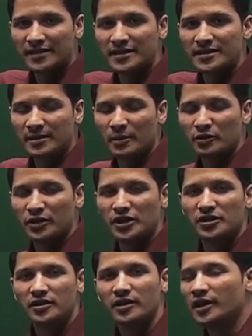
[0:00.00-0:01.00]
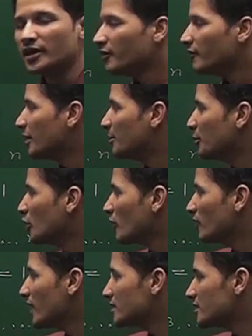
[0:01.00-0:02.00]
this in sigma notation, where p
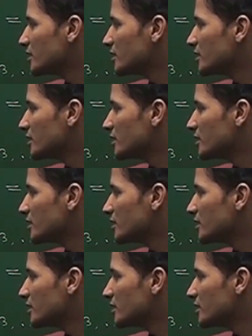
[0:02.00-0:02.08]
of x